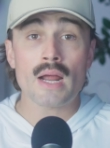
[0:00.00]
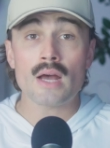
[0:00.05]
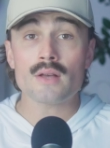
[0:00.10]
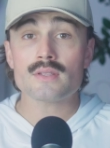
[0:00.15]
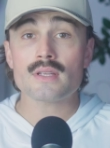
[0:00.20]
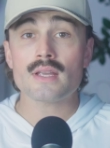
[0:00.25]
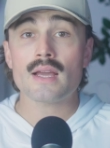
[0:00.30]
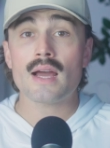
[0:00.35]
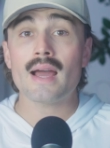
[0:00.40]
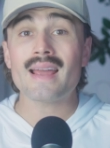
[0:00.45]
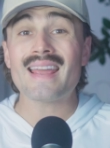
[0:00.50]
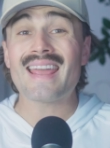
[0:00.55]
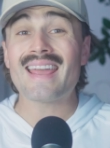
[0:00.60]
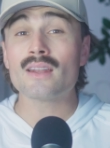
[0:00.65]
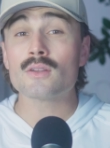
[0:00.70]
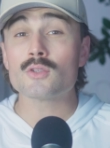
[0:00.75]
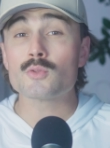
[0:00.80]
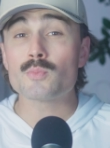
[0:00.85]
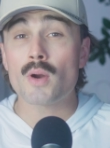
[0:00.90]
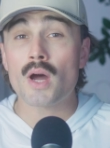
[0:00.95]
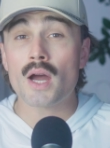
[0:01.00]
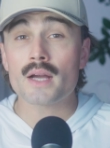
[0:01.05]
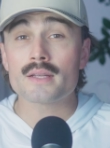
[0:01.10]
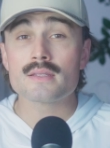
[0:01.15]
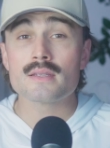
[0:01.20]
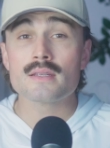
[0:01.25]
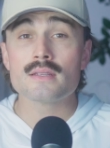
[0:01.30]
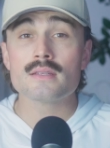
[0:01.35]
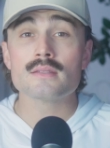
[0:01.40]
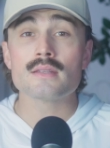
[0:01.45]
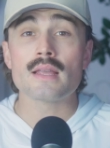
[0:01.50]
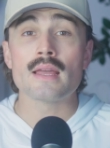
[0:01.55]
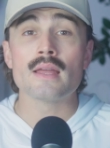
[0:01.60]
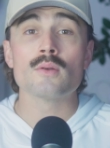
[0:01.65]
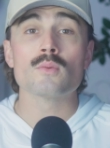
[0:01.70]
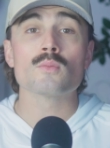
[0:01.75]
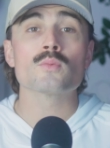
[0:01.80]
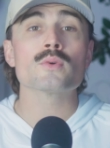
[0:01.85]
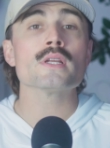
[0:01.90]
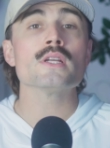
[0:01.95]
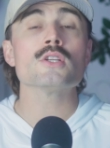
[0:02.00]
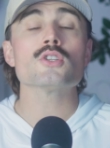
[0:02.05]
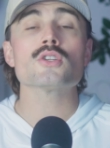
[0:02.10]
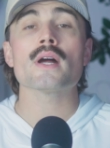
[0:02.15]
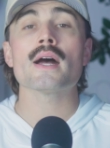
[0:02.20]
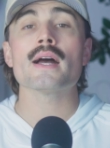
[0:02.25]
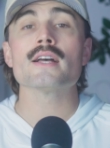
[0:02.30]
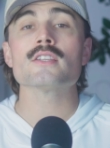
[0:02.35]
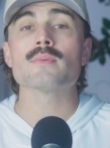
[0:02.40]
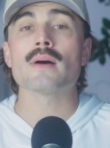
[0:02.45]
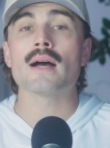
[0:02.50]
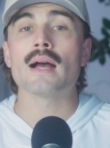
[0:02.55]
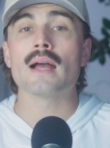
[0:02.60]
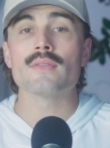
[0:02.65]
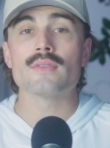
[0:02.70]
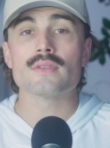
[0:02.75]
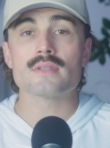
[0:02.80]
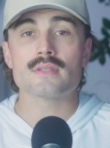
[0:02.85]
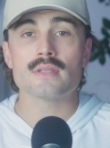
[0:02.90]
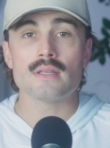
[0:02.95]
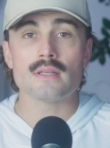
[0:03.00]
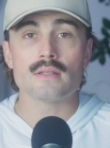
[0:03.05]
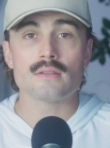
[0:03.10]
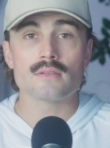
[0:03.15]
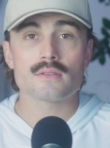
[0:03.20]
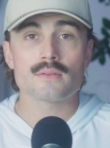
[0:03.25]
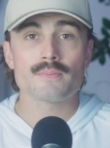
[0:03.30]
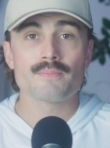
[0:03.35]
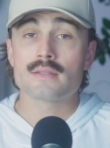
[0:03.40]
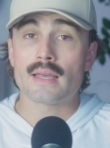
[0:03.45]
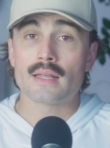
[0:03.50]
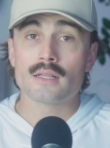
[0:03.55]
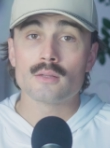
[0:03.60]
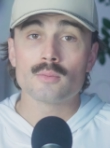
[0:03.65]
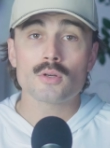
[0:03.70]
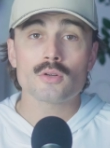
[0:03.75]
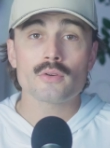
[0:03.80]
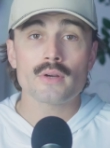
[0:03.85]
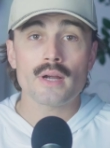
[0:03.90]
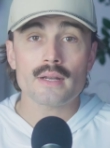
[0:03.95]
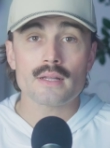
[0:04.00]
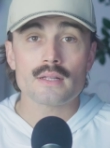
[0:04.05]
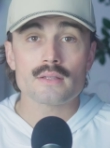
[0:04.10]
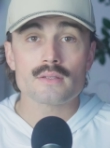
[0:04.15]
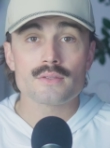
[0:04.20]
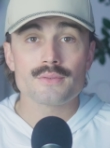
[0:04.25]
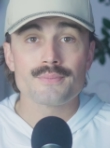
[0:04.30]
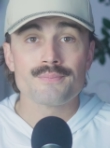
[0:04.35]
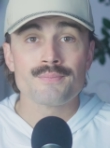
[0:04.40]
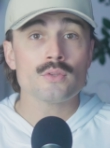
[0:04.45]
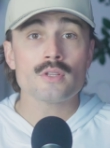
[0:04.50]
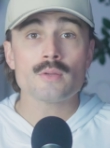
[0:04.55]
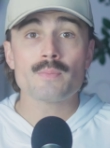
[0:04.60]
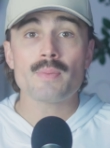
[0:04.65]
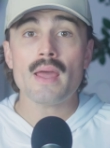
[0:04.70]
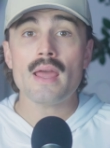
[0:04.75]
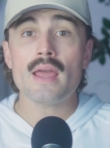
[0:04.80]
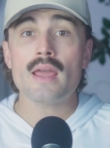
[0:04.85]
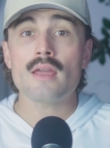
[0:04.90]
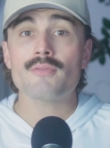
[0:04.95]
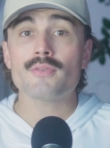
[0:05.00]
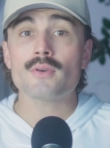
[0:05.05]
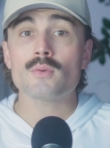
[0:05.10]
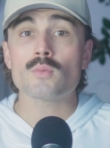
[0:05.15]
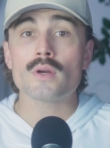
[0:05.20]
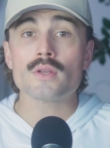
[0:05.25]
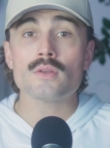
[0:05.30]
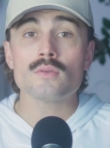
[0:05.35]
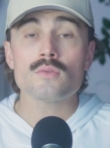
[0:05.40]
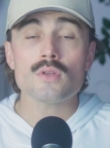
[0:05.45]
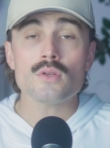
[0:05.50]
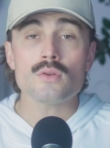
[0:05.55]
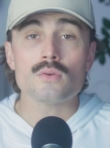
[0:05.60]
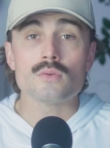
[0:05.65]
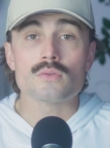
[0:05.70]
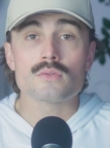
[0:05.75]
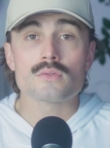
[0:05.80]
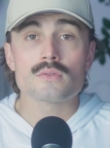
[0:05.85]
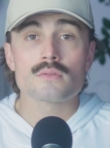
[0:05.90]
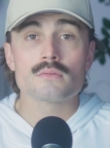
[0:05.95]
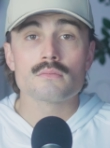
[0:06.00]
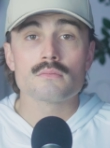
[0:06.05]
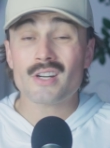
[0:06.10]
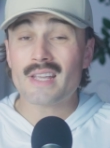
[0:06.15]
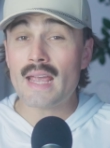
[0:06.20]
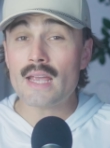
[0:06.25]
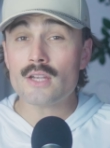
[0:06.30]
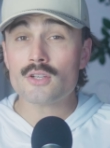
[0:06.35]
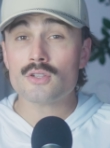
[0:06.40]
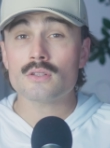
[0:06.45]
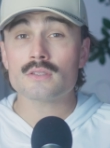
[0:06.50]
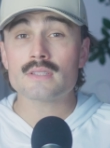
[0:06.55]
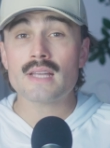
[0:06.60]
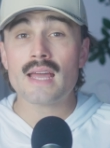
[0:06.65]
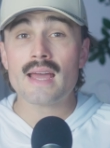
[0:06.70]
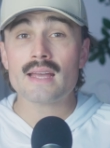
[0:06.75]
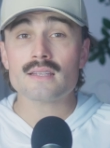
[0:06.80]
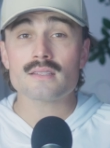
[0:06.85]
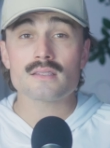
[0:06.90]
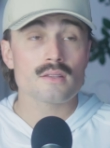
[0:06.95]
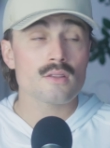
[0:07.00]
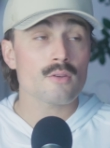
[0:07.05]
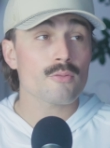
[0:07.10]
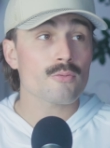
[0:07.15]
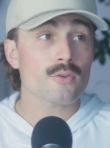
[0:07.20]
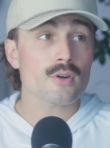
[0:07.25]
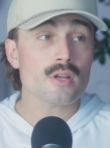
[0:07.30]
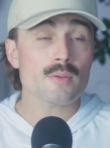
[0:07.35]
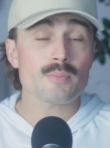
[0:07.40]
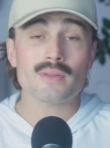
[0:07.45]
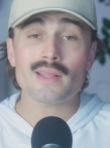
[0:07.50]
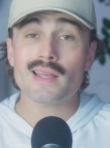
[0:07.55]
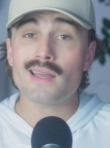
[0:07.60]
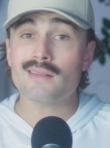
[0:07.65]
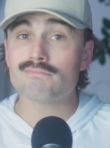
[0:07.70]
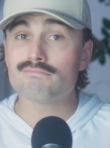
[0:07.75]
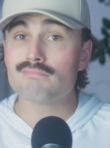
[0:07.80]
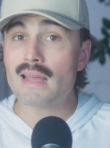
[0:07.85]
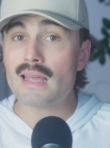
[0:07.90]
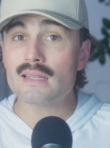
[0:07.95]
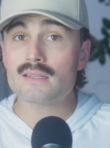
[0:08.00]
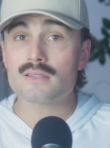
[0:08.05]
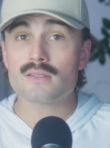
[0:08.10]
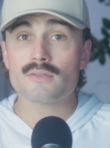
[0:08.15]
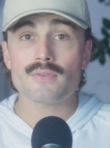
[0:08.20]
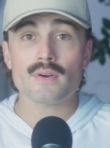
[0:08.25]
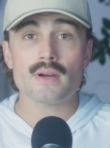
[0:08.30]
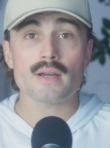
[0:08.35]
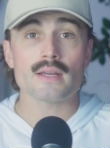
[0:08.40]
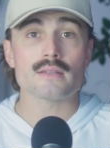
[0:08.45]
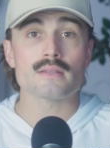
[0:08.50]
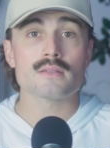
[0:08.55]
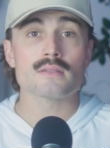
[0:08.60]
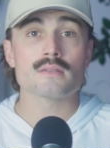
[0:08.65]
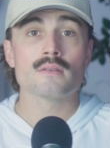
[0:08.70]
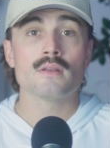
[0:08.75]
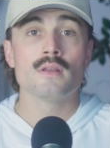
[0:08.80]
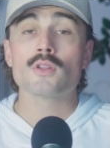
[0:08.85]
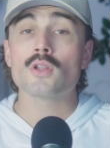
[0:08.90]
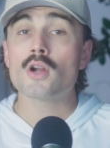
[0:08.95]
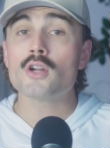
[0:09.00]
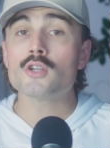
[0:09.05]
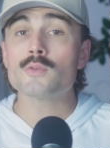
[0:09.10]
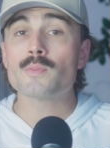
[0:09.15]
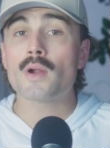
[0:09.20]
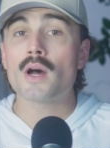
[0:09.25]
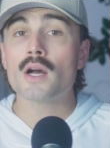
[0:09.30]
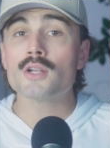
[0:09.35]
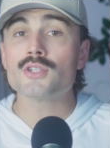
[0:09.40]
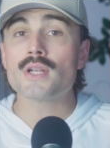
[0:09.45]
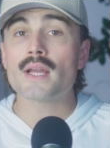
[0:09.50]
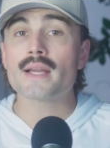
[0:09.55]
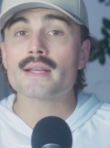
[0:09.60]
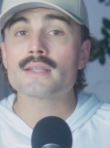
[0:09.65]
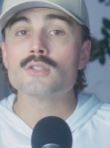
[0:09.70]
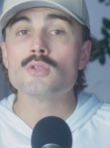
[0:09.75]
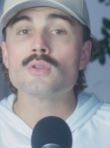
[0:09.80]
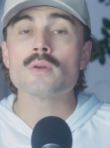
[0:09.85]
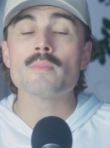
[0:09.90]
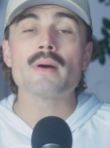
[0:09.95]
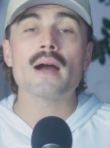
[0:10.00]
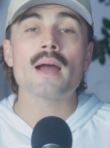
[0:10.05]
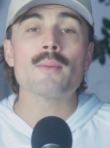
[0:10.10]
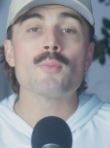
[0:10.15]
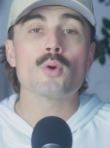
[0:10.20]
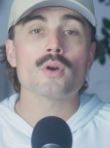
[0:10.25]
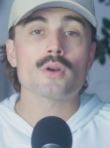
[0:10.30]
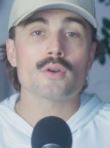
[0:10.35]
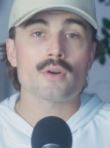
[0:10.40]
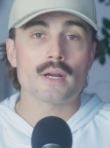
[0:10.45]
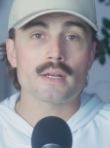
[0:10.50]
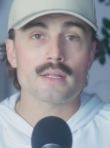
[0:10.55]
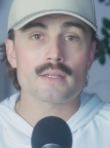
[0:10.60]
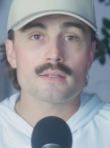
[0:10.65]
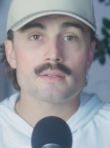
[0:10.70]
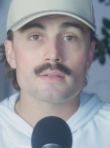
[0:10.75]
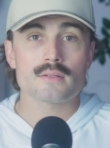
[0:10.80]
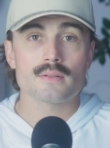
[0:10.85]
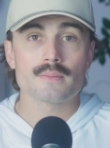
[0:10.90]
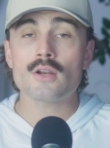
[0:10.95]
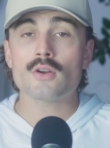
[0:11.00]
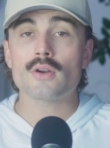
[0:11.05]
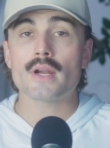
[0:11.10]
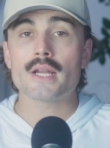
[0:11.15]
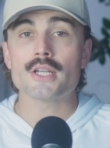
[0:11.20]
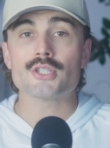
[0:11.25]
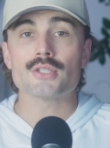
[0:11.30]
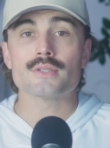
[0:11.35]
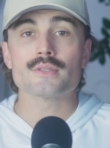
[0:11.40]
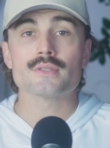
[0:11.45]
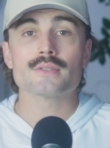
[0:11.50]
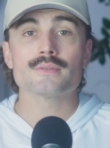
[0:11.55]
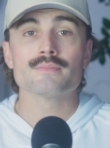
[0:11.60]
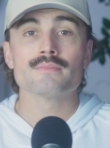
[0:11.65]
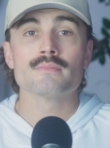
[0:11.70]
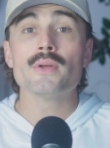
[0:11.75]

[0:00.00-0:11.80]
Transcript: Browse.ai handles proxies and retries behind the scenes. Scalable credits. You only pay for what you use. For occasional tasks, the free plan may suffice. For large projects, you can buy more credits. Integrations.